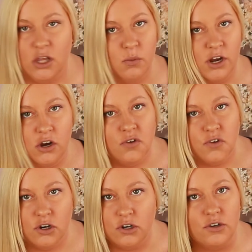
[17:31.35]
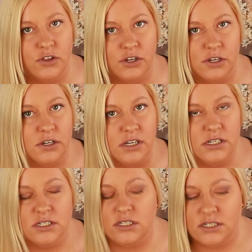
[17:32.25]
went over the
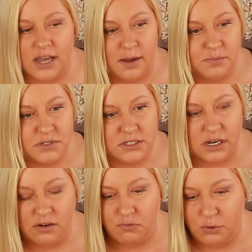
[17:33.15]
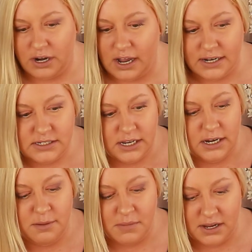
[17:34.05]
easy steps of what I
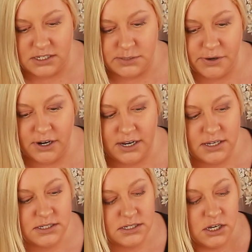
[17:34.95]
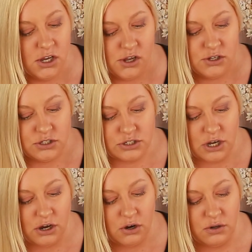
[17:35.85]
did in my experience.
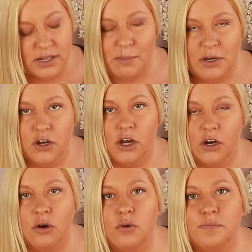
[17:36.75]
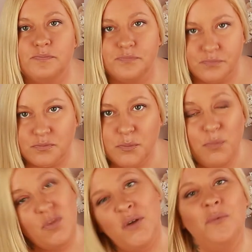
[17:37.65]
So let me know
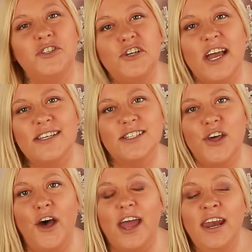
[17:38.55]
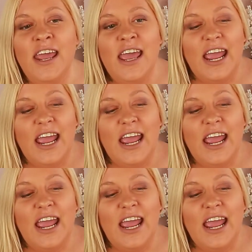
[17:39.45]
what you guys thought.